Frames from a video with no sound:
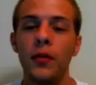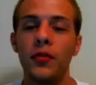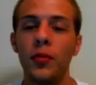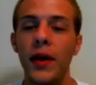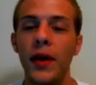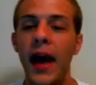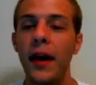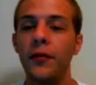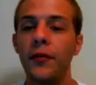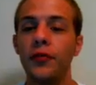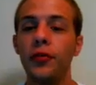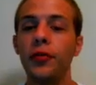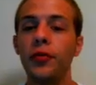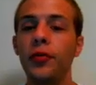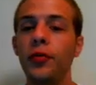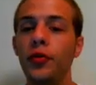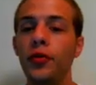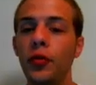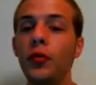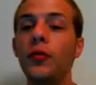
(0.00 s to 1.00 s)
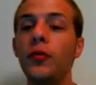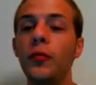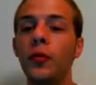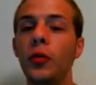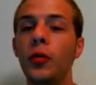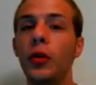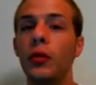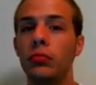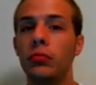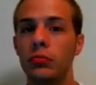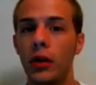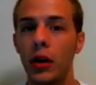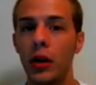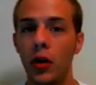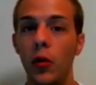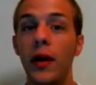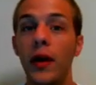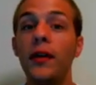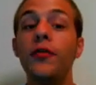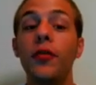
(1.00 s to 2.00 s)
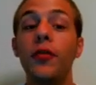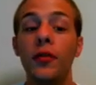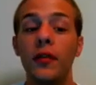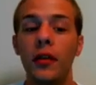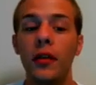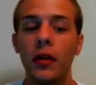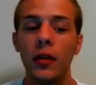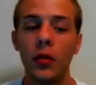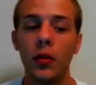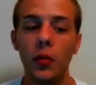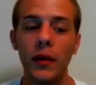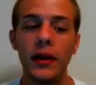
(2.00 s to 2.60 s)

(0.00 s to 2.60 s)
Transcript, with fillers: So we have two useful equations here.